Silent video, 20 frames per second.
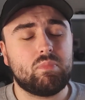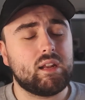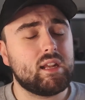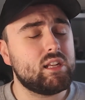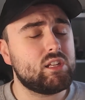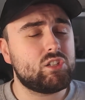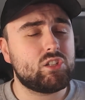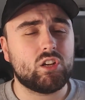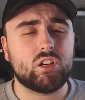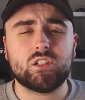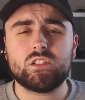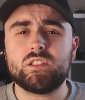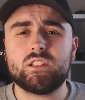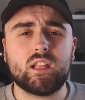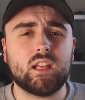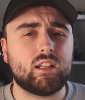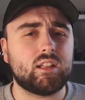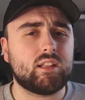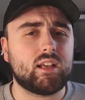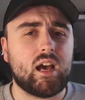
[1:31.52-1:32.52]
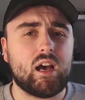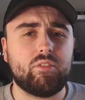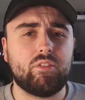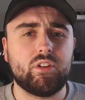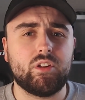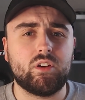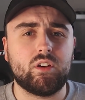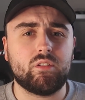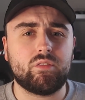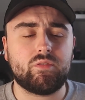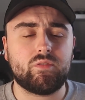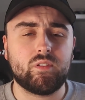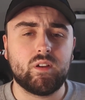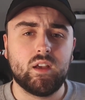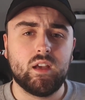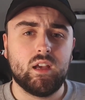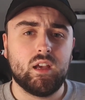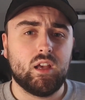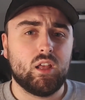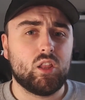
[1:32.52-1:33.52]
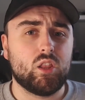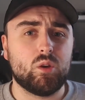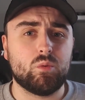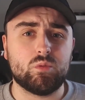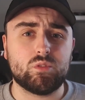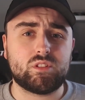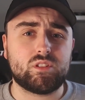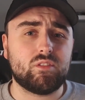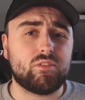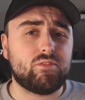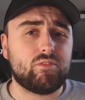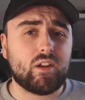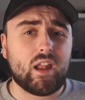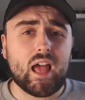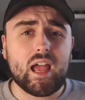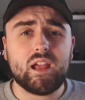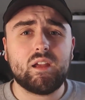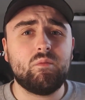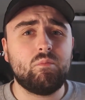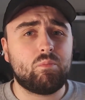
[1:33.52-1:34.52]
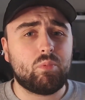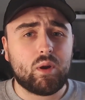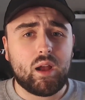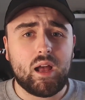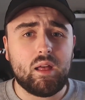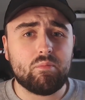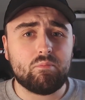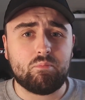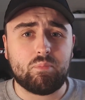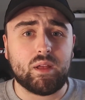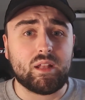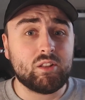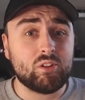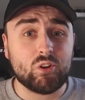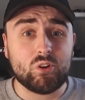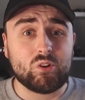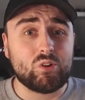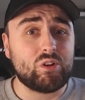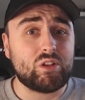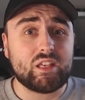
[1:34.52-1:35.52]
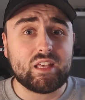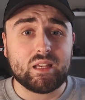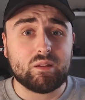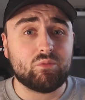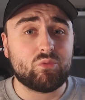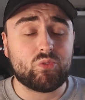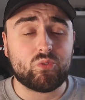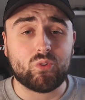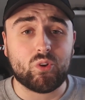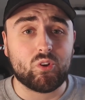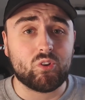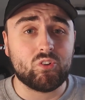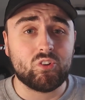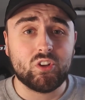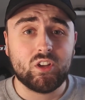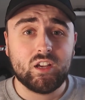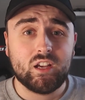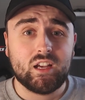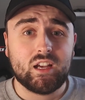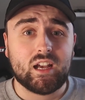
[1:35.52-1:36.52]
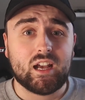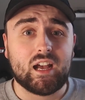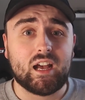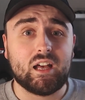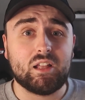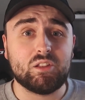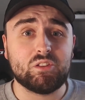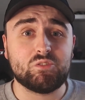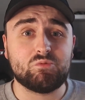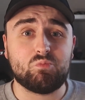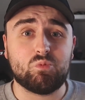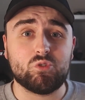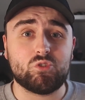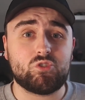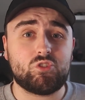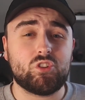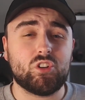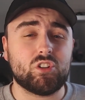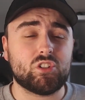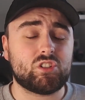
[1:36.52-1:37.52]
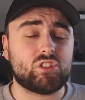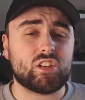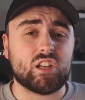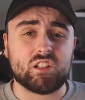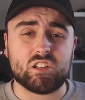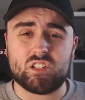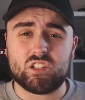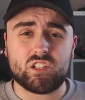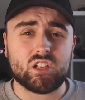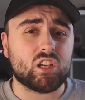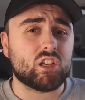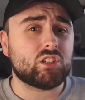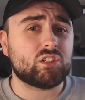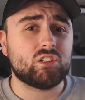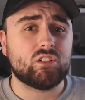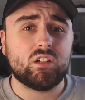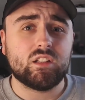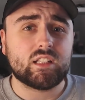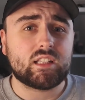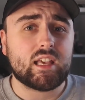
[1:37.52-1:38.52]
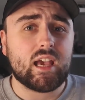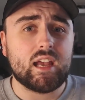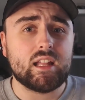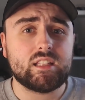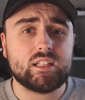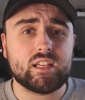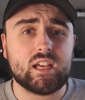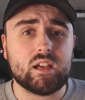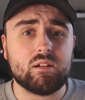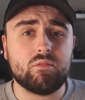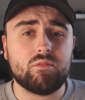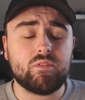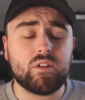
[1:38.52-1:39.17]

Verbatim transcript: but he just didn't have enough. There was the flying Brad Binder who came through and was just sensational on the KTM,